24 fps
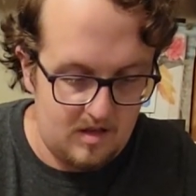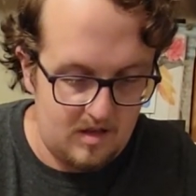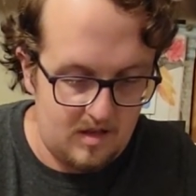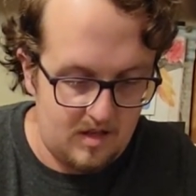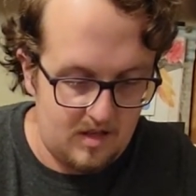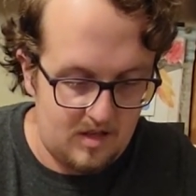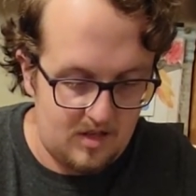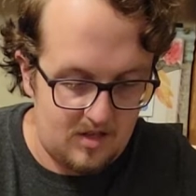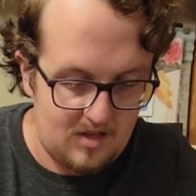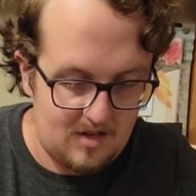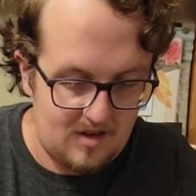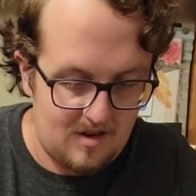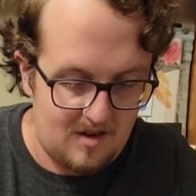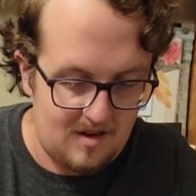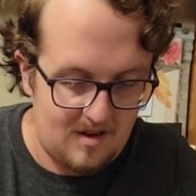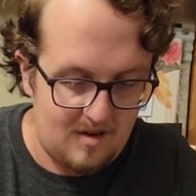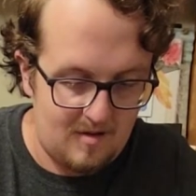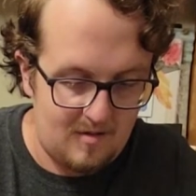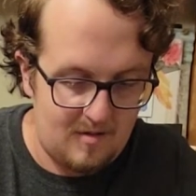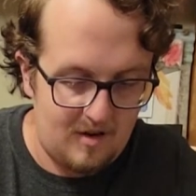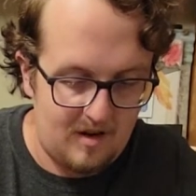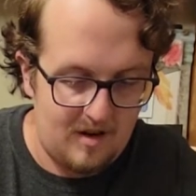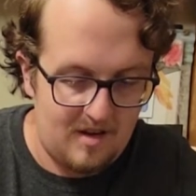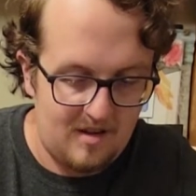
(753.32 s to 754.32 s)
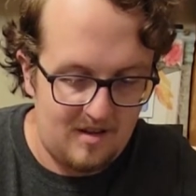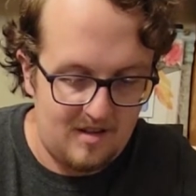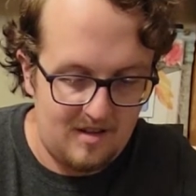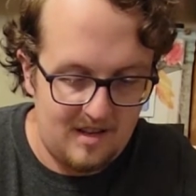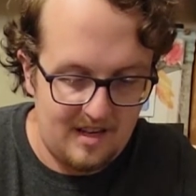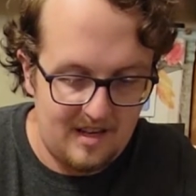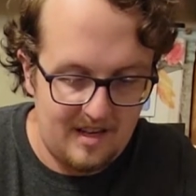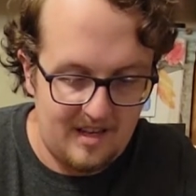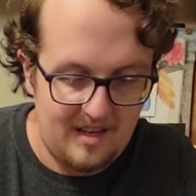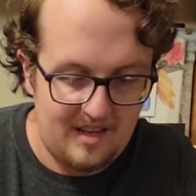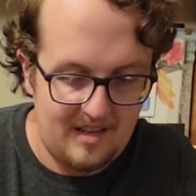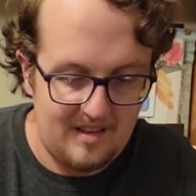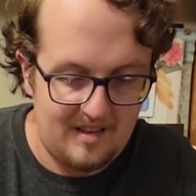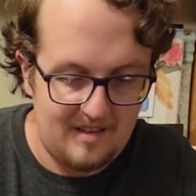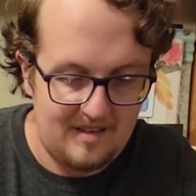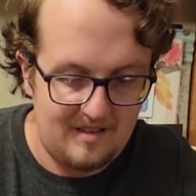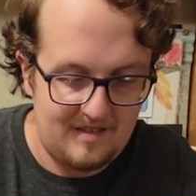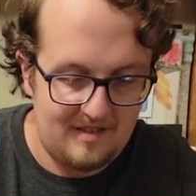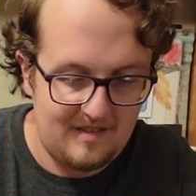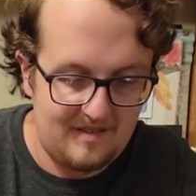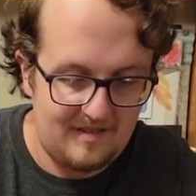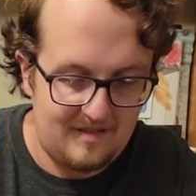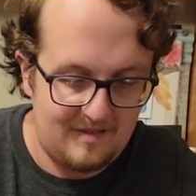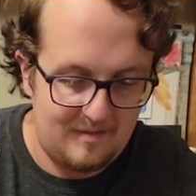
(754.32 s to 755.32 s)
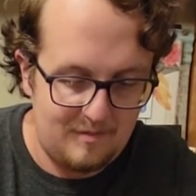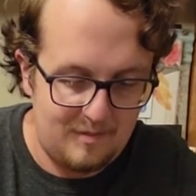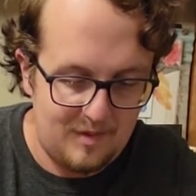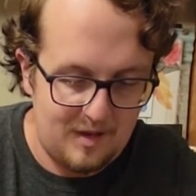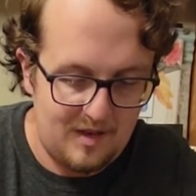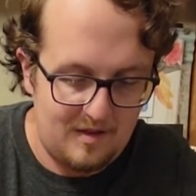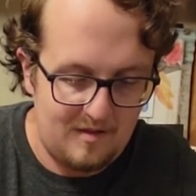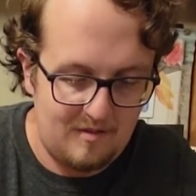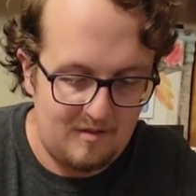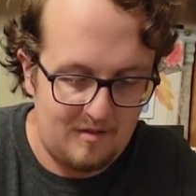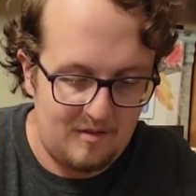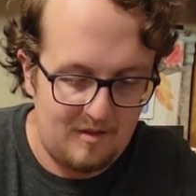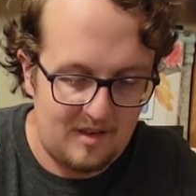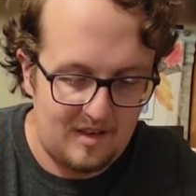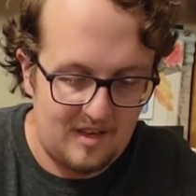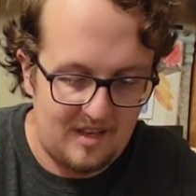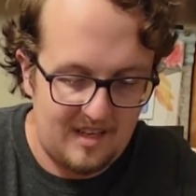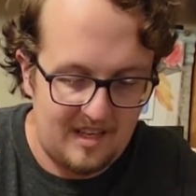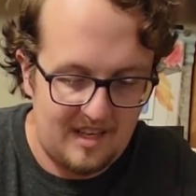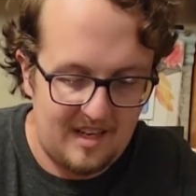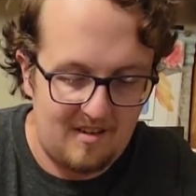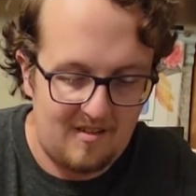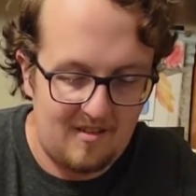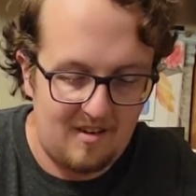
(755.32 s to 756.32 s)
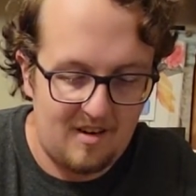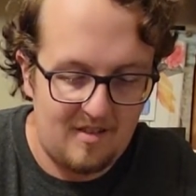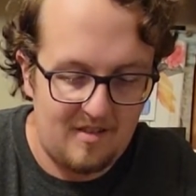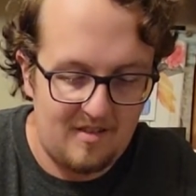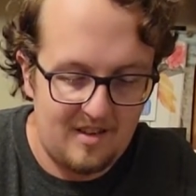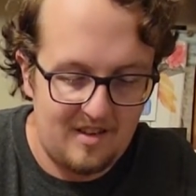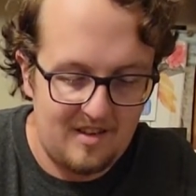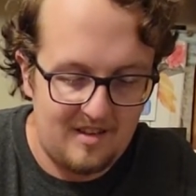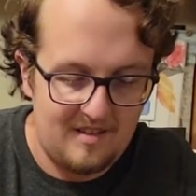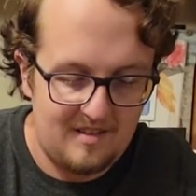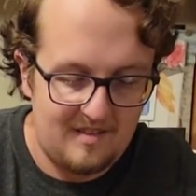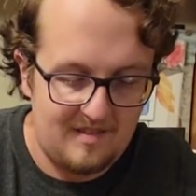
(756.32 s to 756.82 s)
Yes, sir. We don't like it, but we're going to get rid of it.